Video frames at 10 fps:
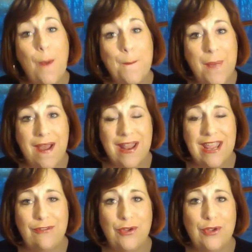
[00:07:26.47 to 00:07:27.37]
But
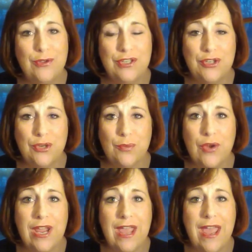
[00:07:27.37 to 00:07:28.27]
if you're using
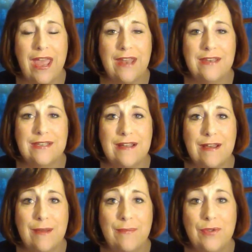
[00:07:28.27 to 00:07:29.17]
turmeric and
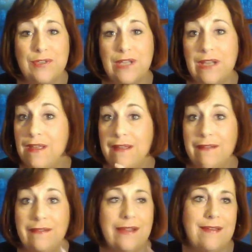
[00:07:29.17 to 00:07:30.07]
using
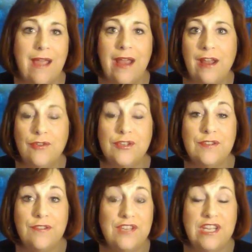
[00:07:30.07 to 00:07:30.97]
like 900 to
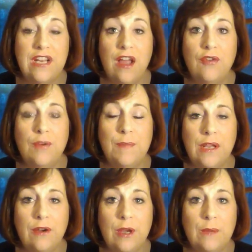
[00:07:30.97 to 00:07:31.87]
1500
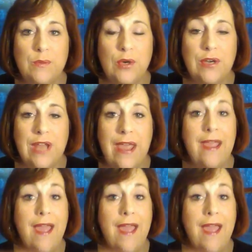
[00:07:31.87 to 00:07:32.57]
milligrams per day,